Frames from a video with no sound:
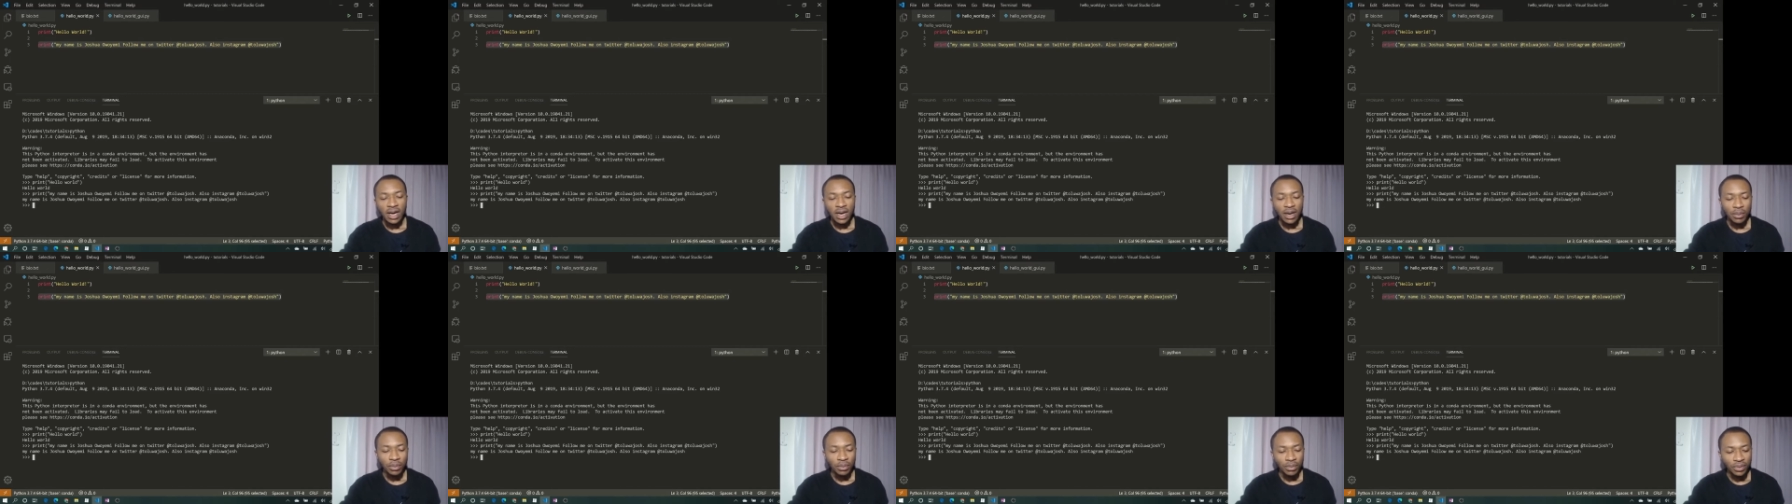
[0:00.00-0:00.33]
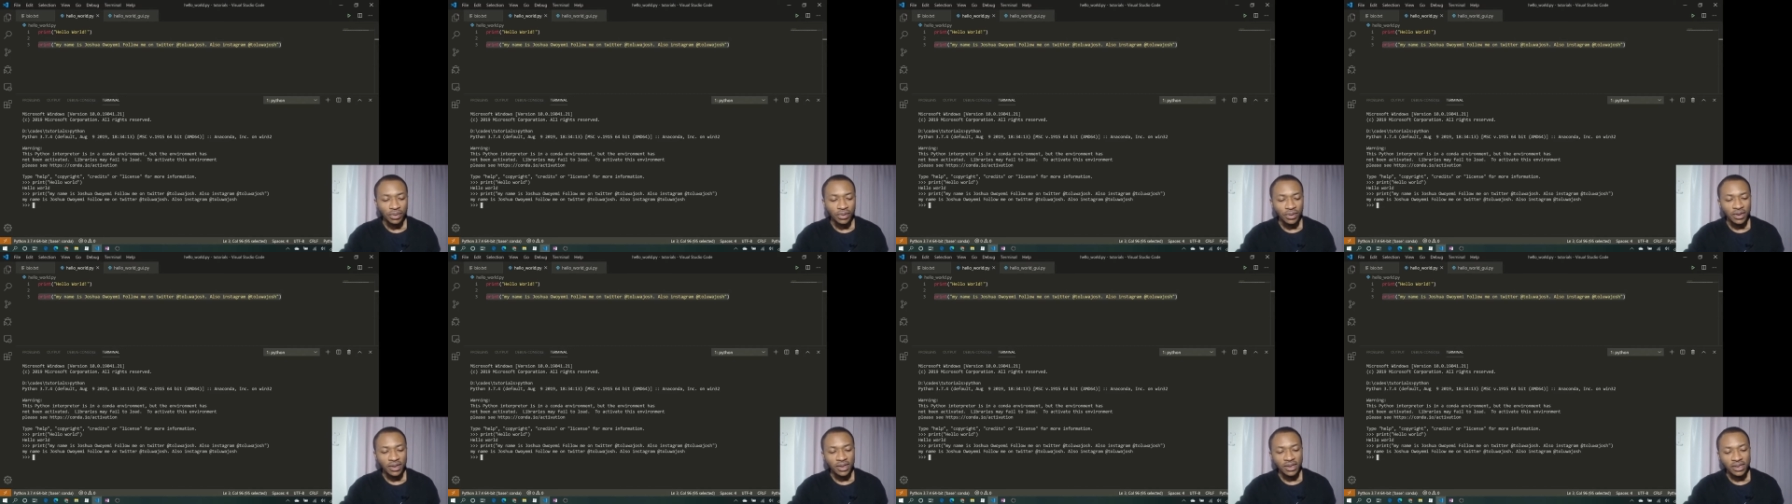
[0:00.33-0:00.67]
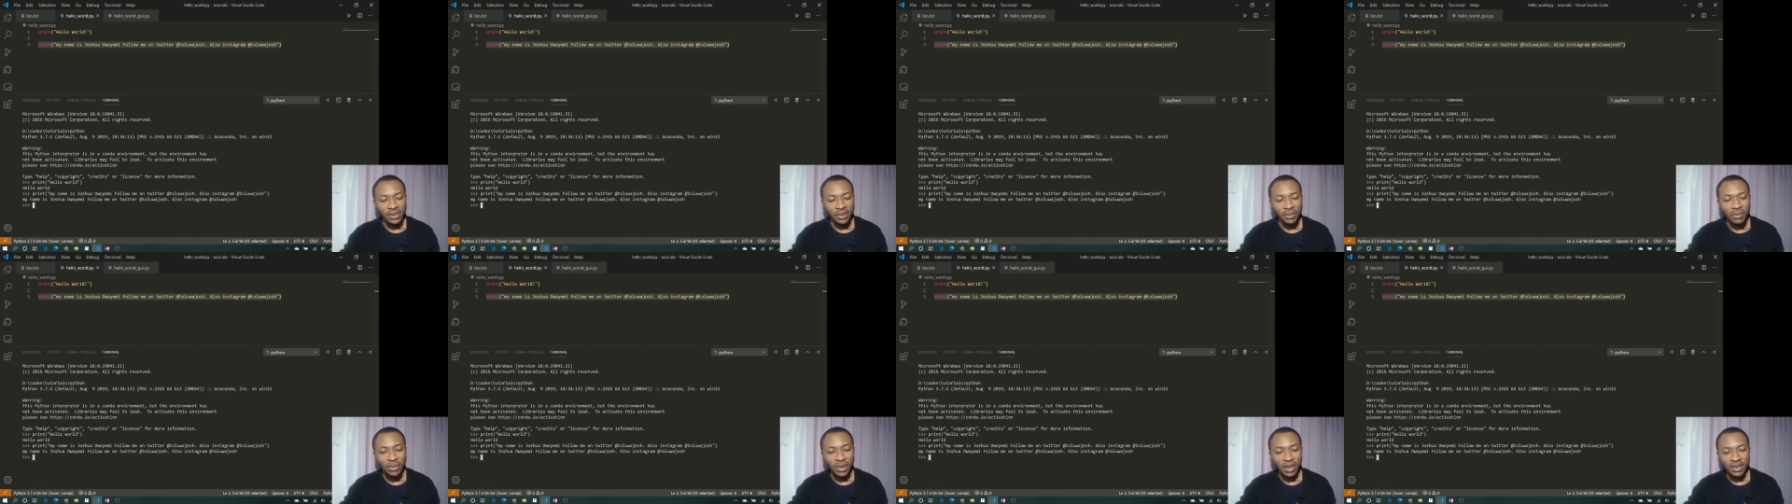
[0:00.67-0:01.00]
print
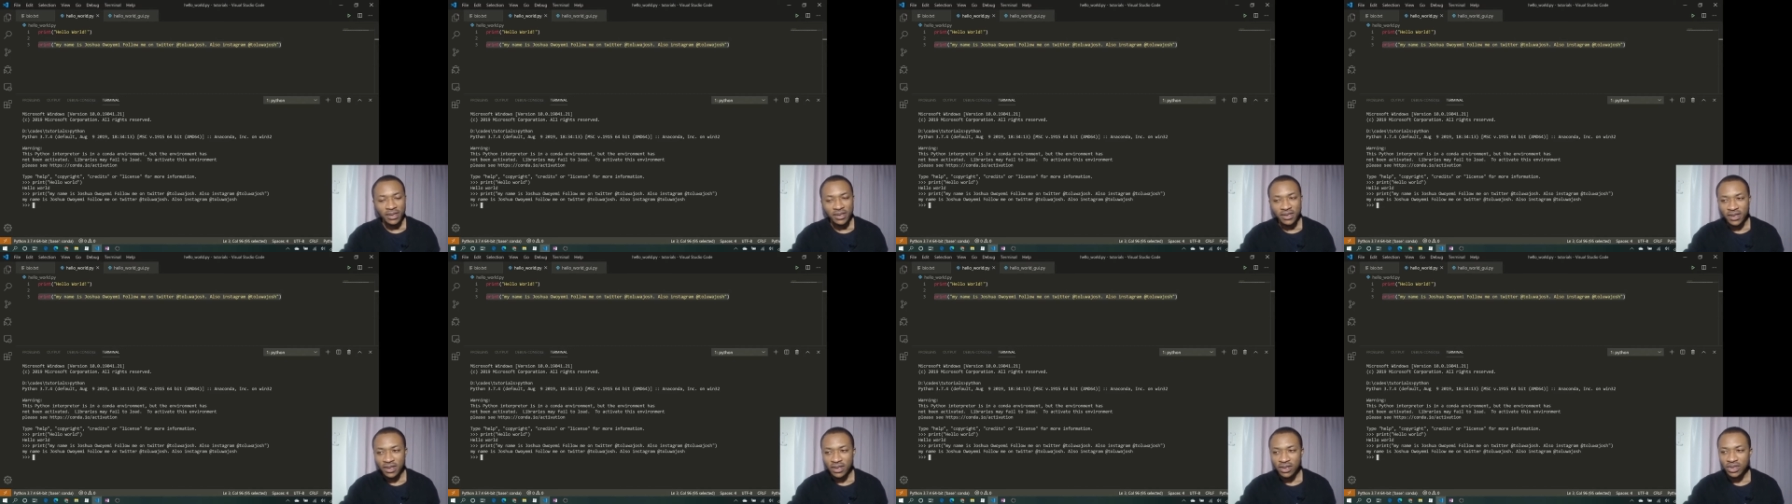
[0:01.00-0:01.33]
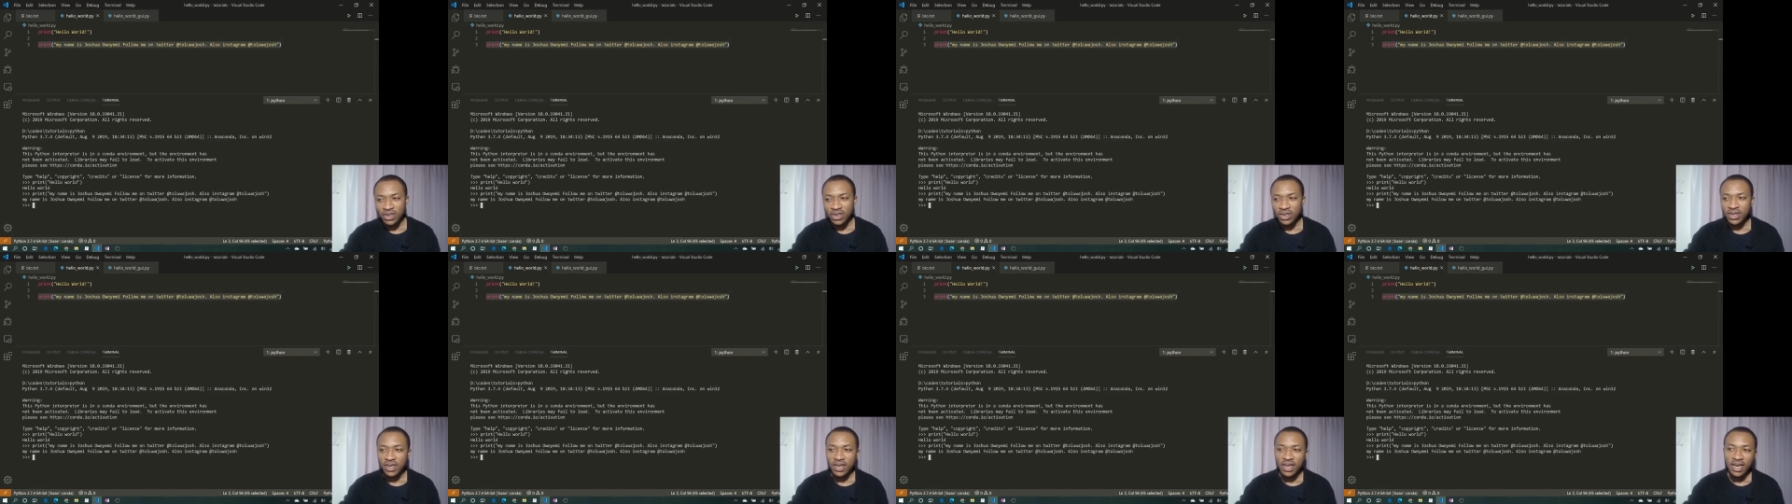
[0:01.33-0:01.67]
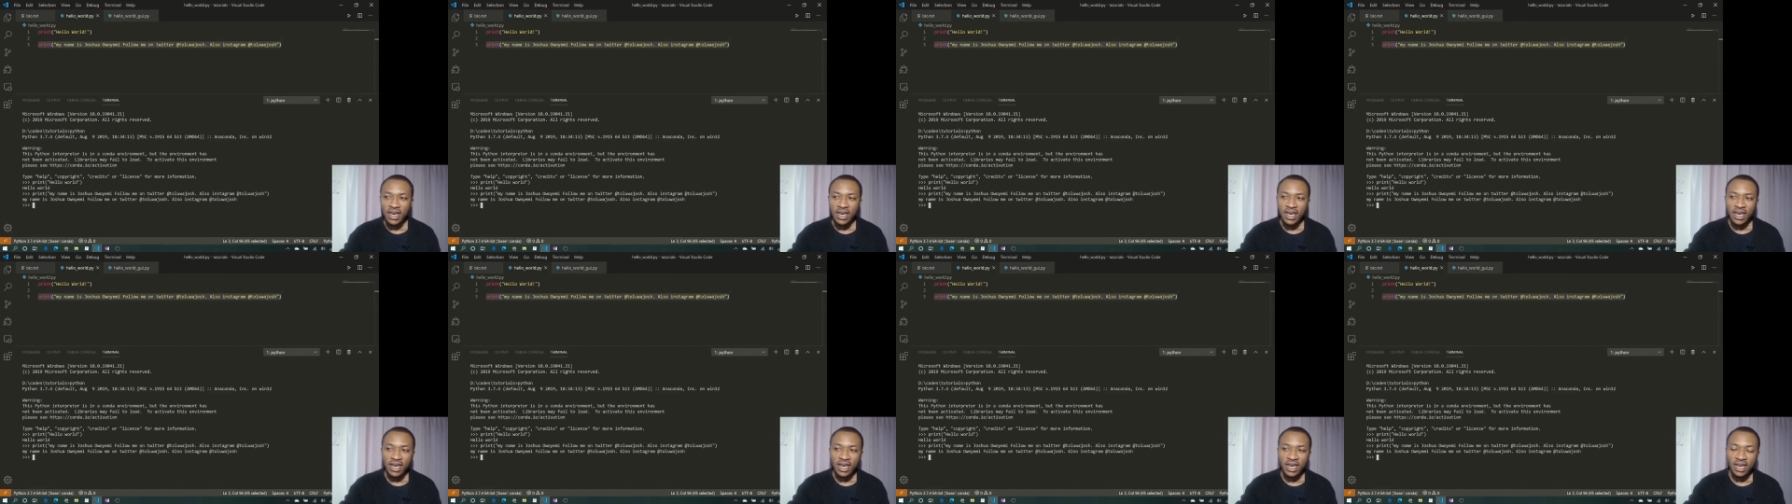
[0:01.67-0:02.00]
a message
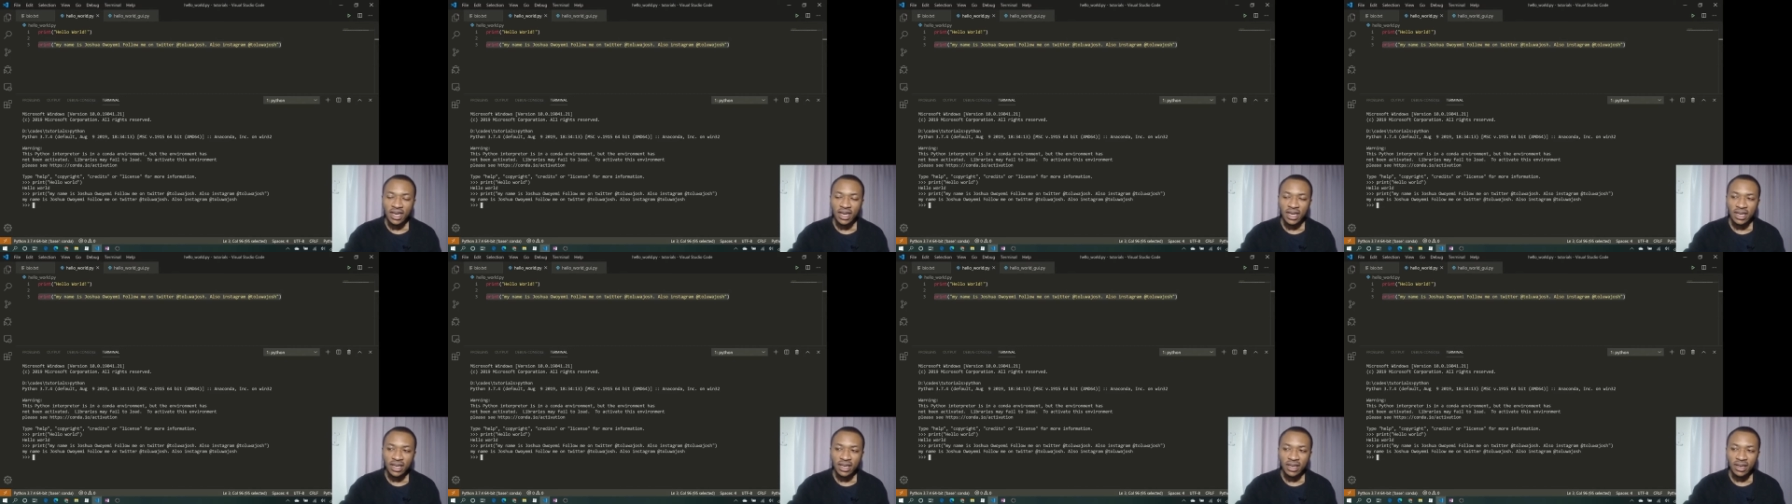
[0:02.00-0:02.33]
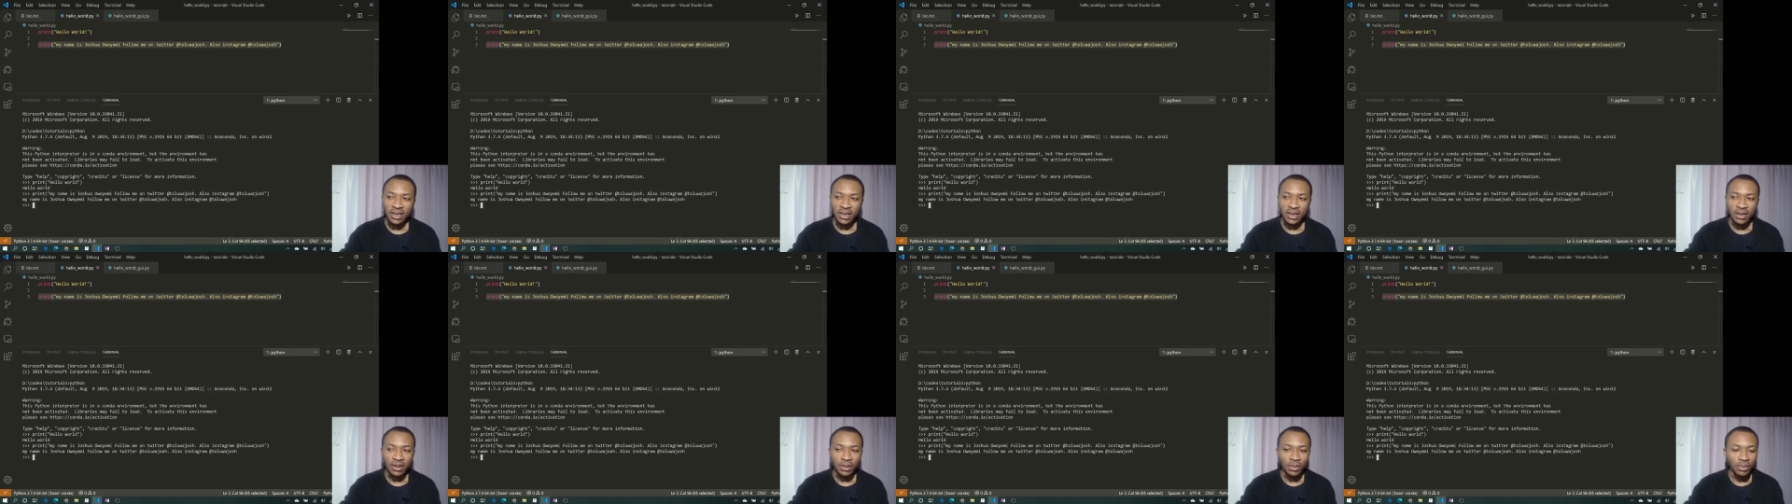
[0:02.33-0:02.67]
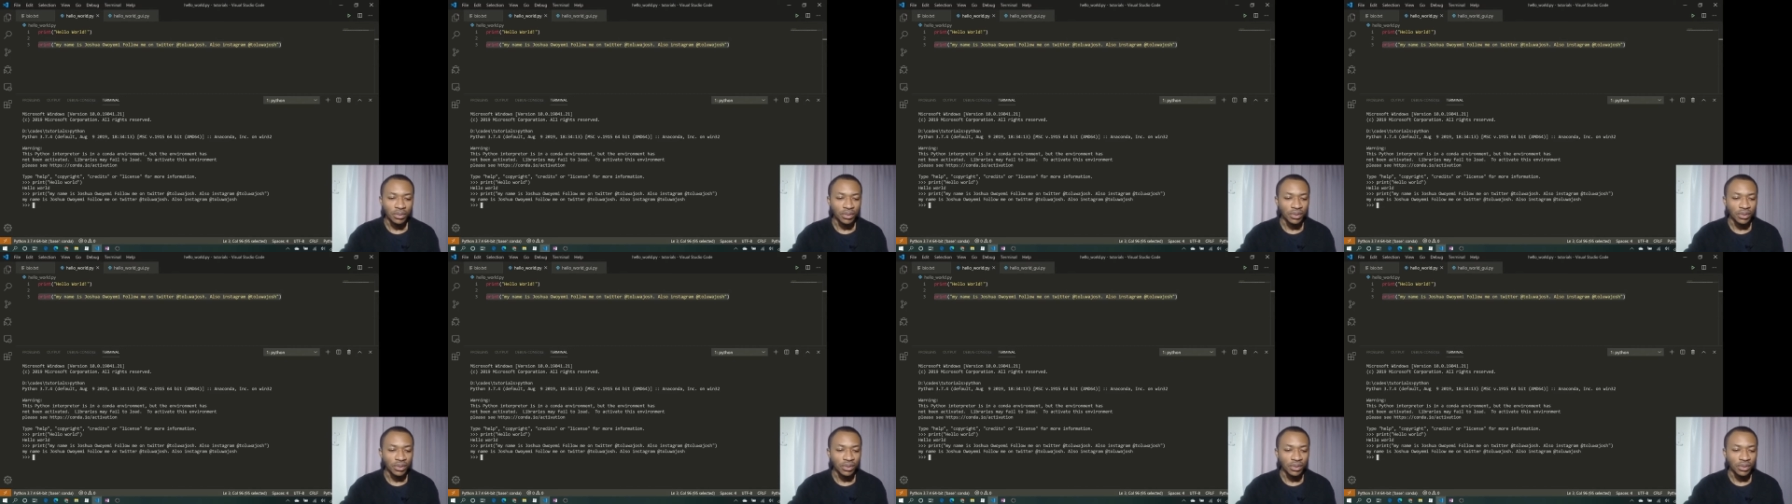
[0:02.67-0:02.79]
and